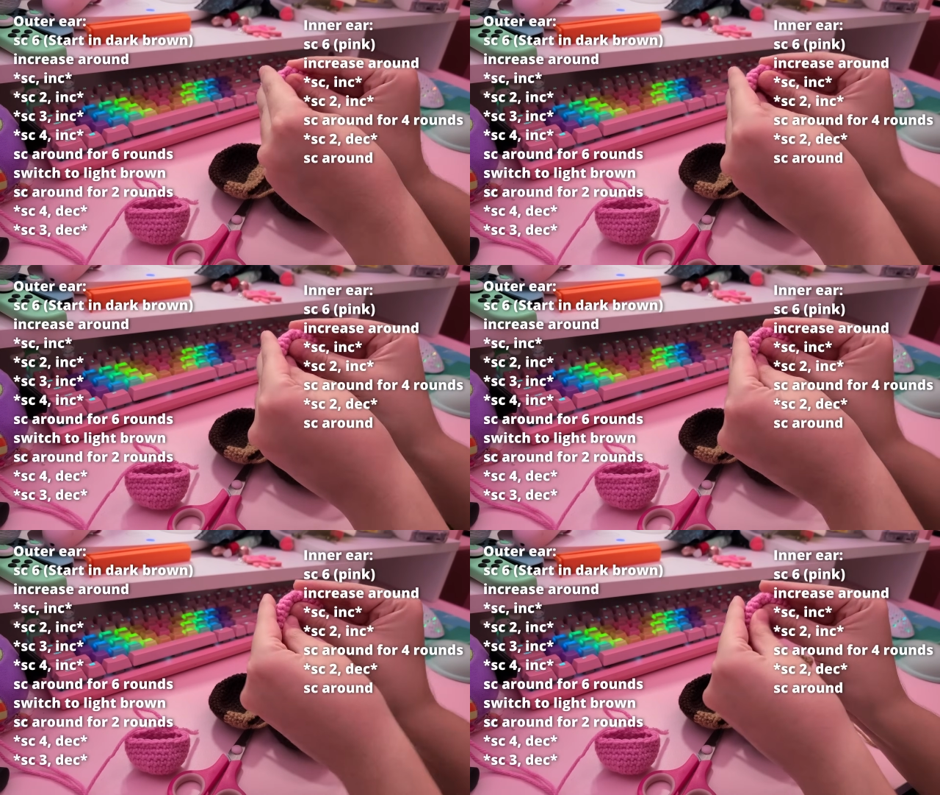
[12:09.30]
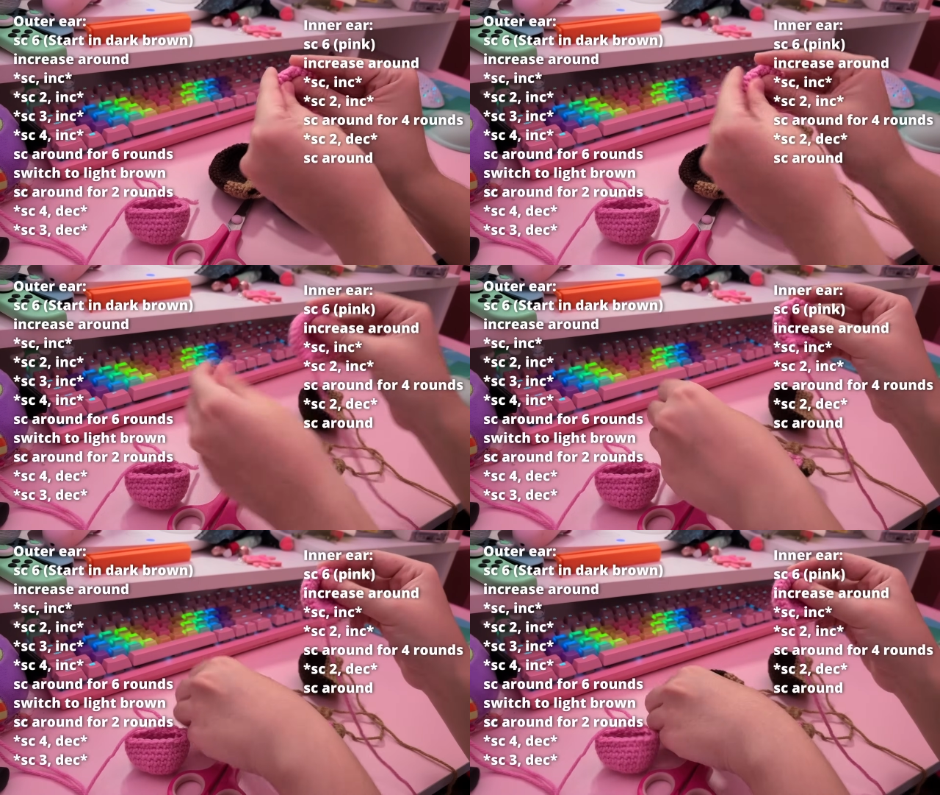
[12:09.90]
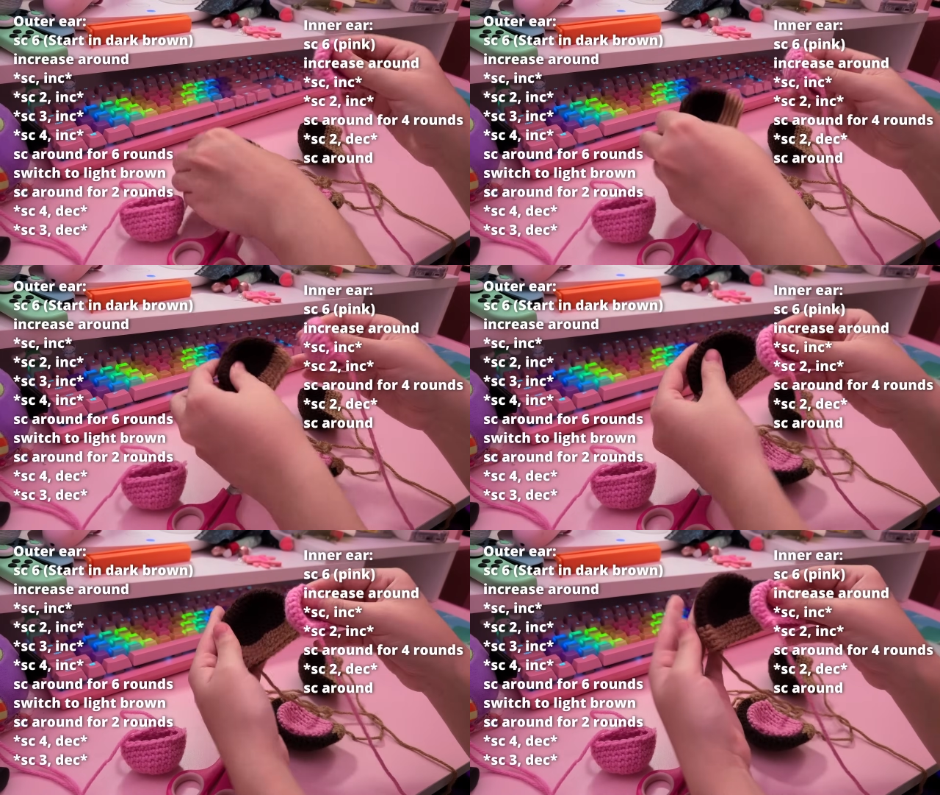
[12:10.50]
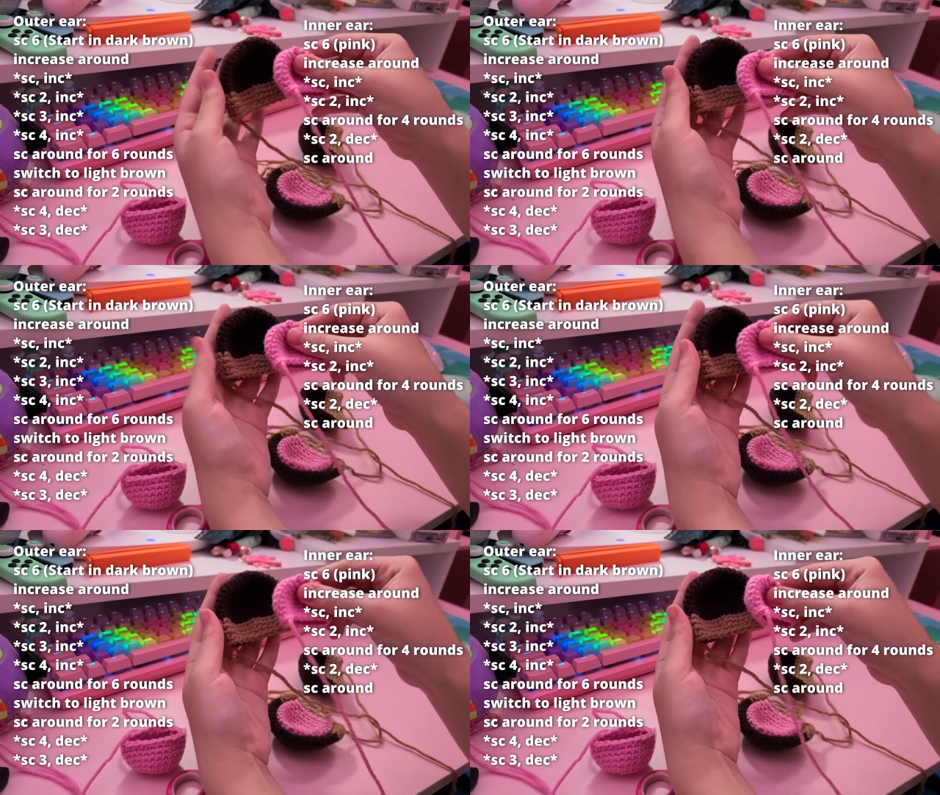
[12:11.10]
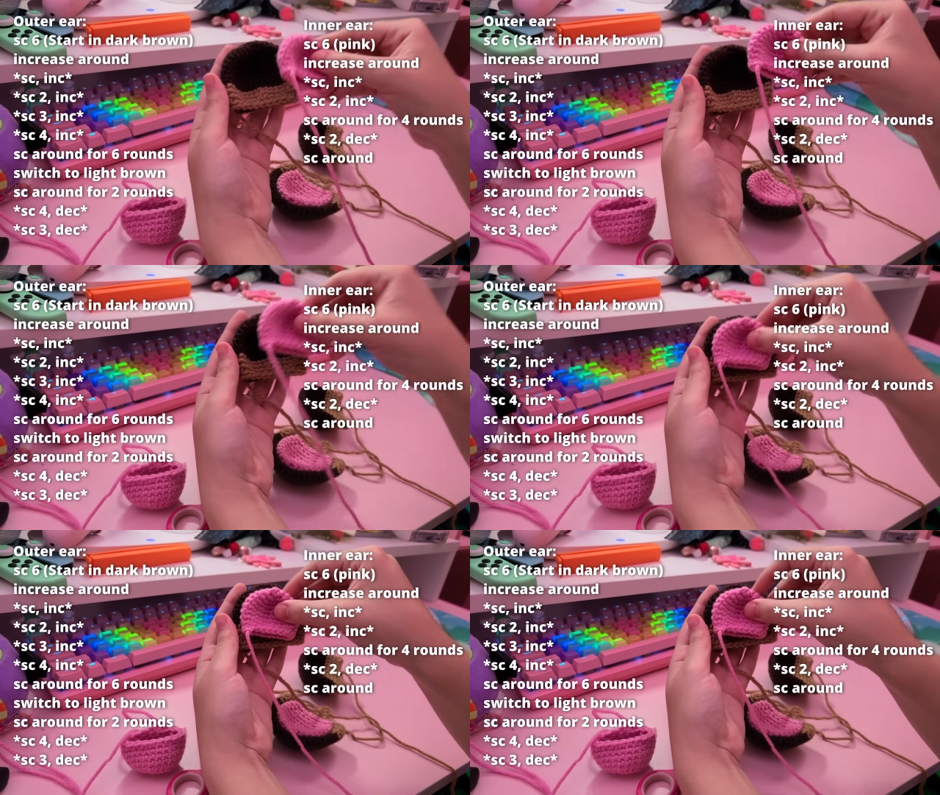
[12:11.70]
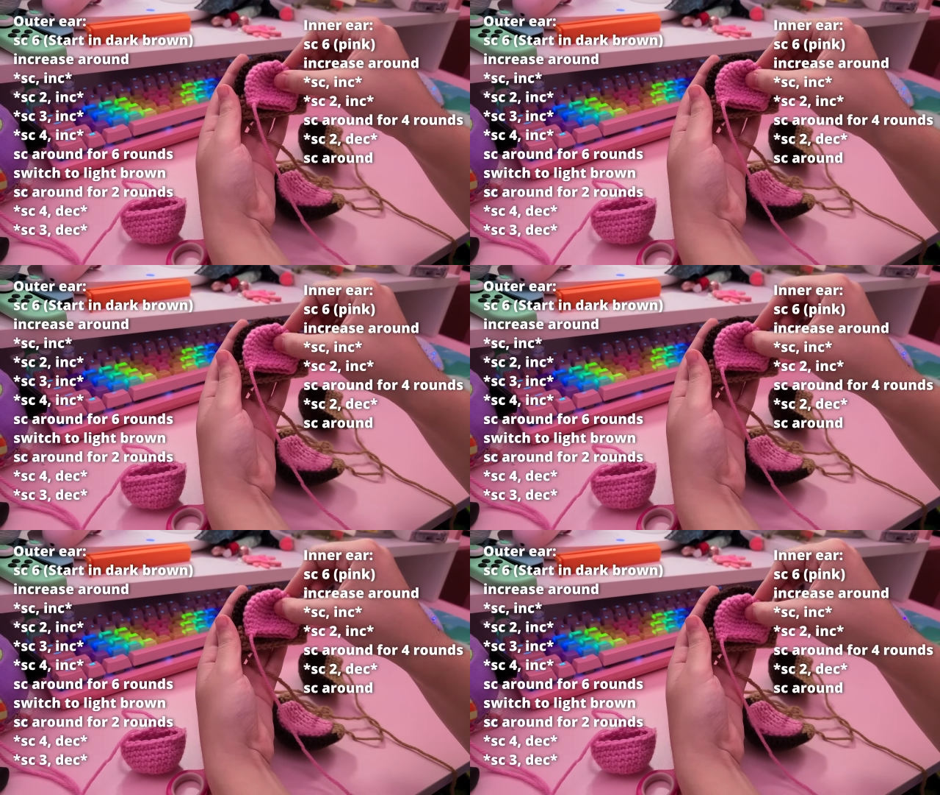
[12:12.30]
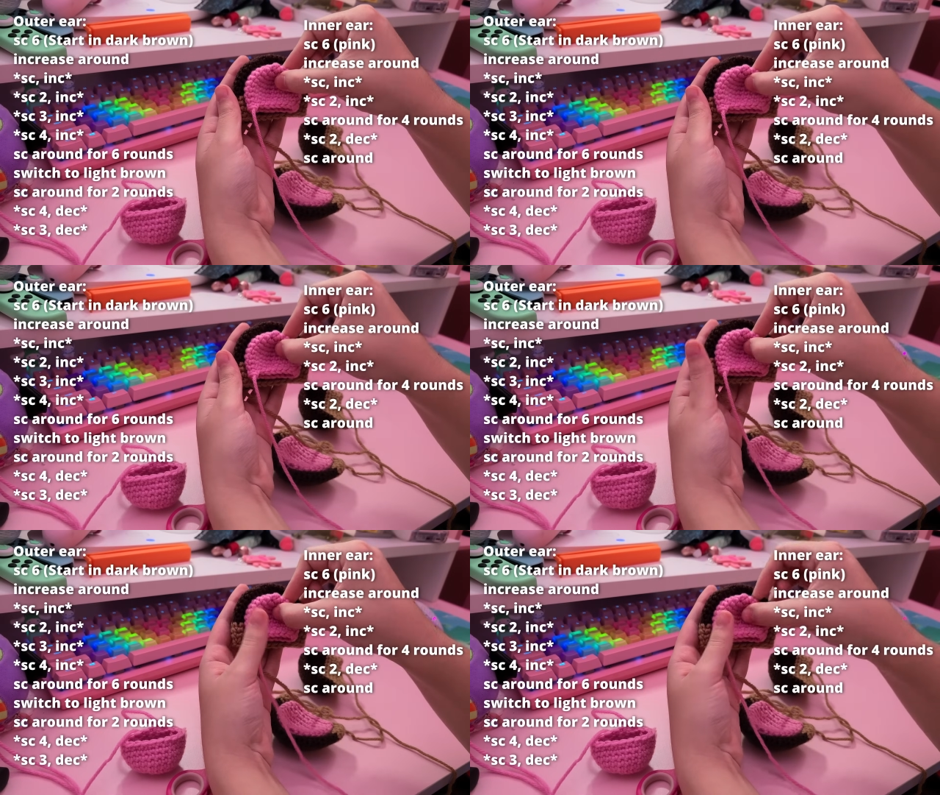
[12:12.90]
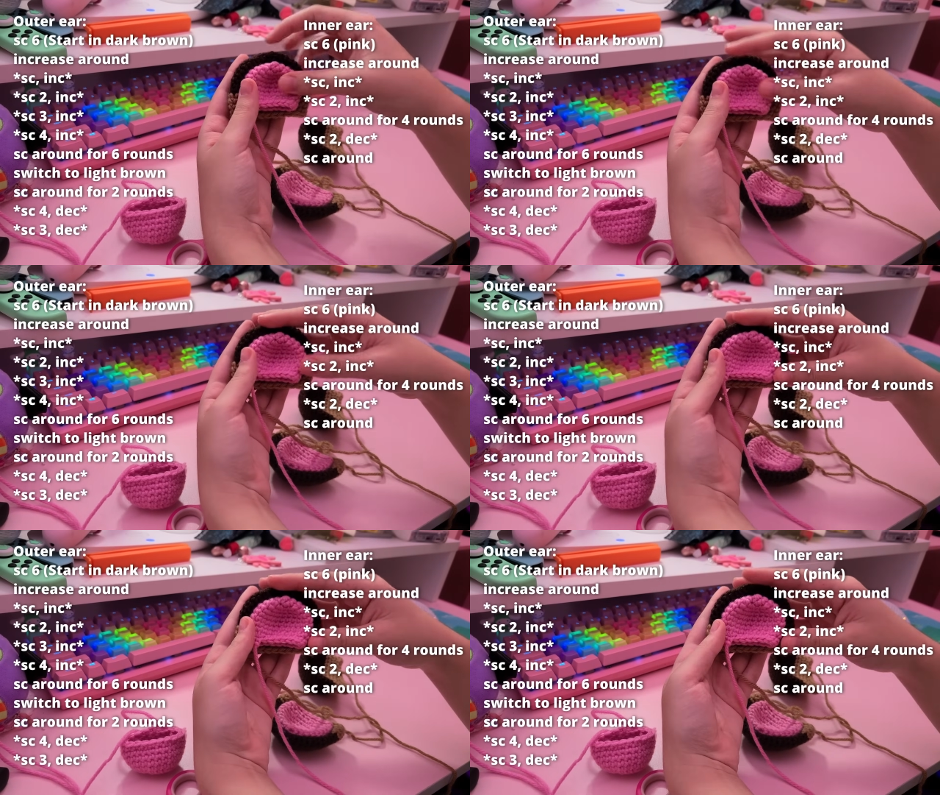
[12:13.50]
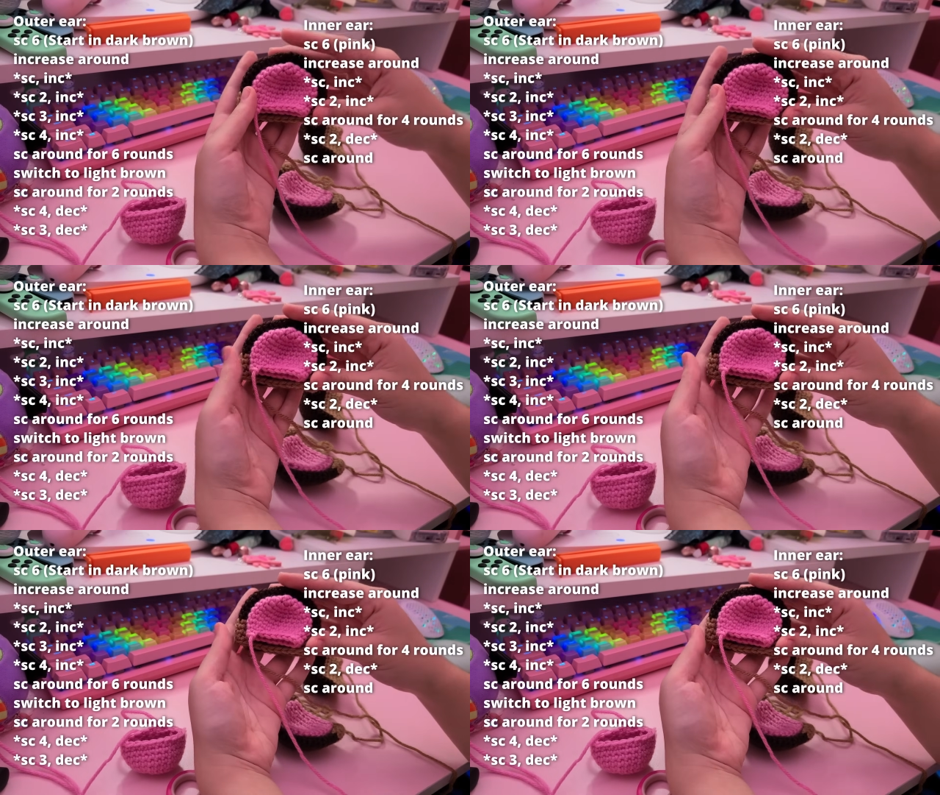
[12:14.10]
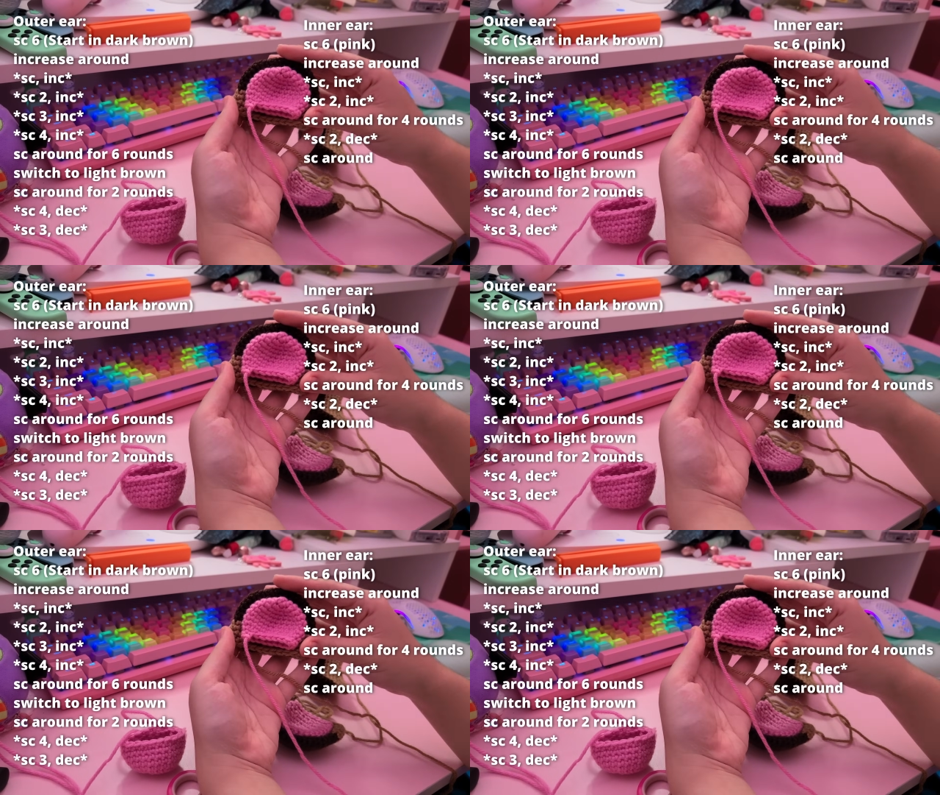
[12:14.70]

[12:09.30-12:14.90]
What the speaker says: [unreadable: no face in view]